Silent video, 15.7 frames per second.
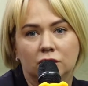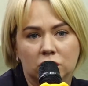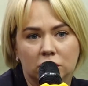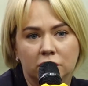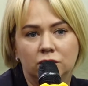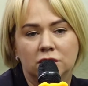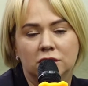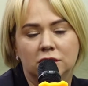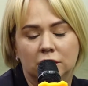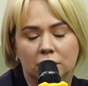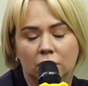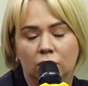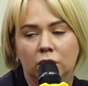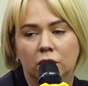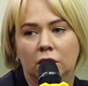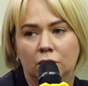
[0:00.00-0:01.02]
this
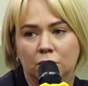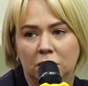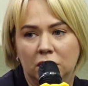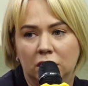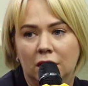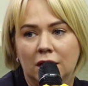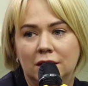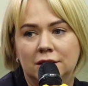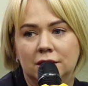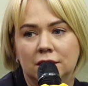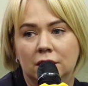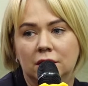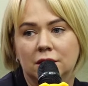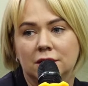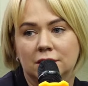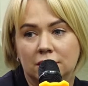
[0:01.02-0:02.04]
importance of
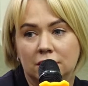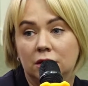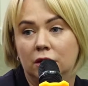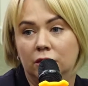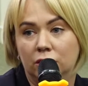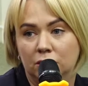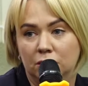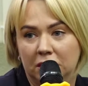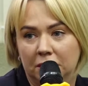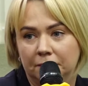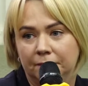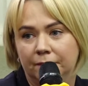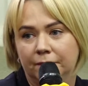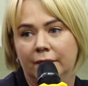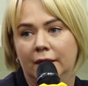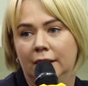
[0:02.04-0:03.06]
that communication
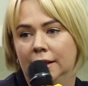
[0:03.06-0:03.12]
with